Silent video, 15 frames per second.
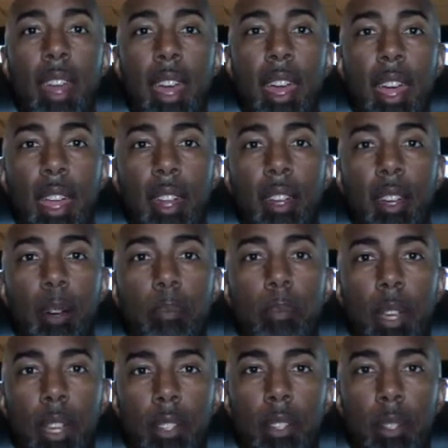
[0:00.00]
had a
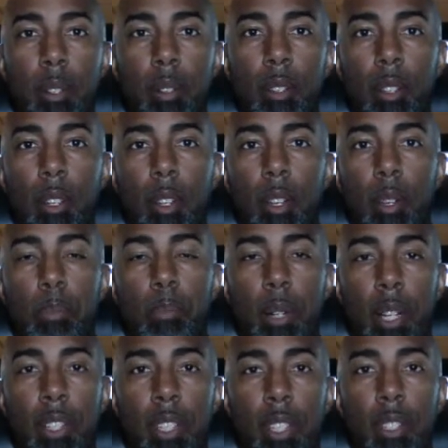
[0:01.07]
major
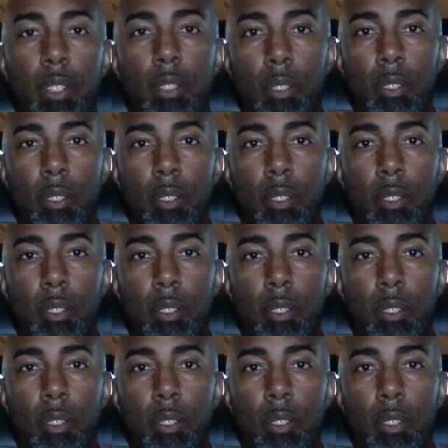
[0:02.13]
budget